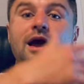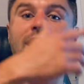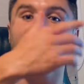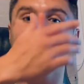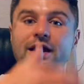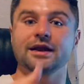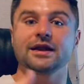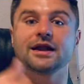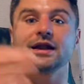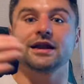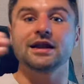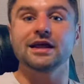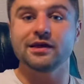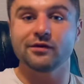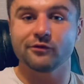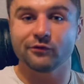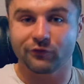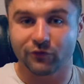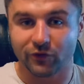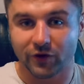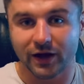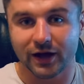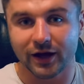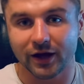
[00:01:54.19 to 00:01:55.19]
an elite
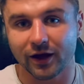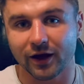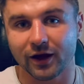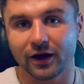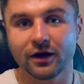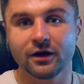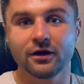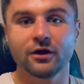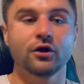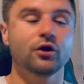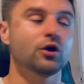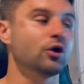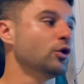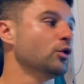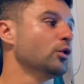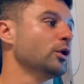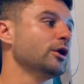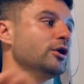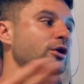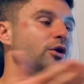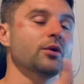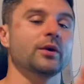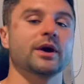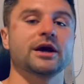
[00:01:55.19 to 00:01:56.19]
fighter, who
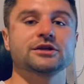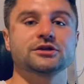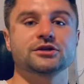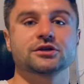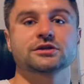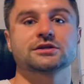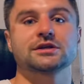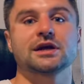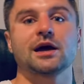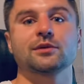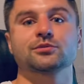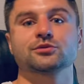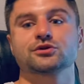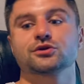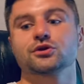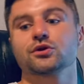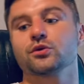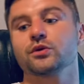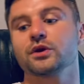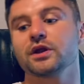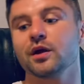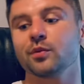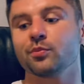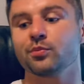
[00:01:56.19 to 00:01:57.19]
Inoue just
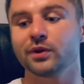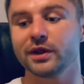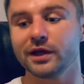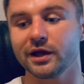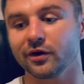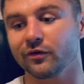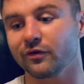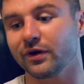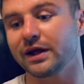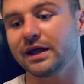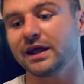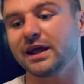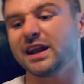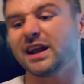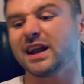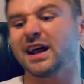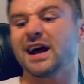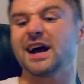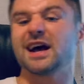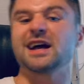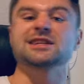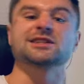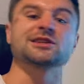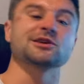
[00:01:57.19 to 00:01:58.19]
absolutely obliterated,
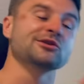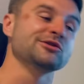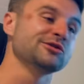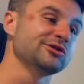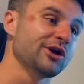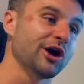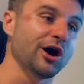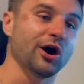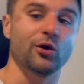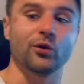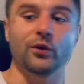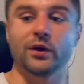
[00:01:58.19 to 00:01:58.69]
has? No.